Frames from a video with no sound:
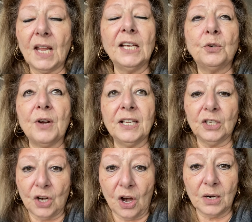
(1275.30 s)
I
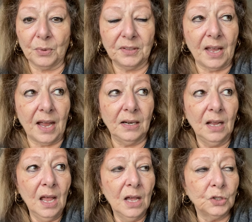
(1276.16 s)
credit God with that.
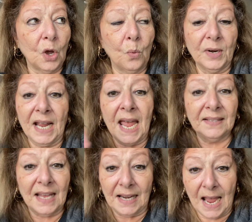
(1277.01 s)
So when I
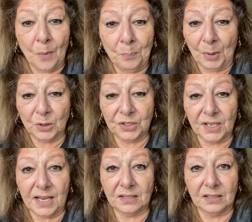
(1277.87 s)
had that outburst
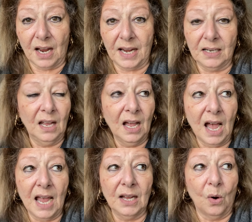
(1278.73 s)
last night,
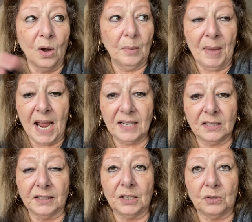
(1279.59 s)
I
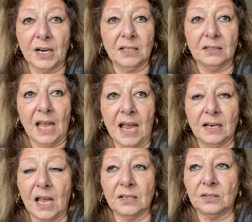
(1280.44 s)
automatically credit
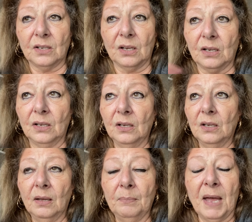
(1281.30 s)
that as a
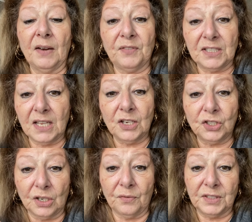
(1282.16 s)

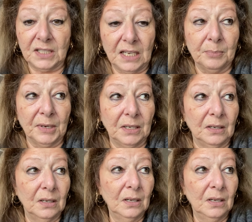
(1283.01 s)
manifestation of a demon.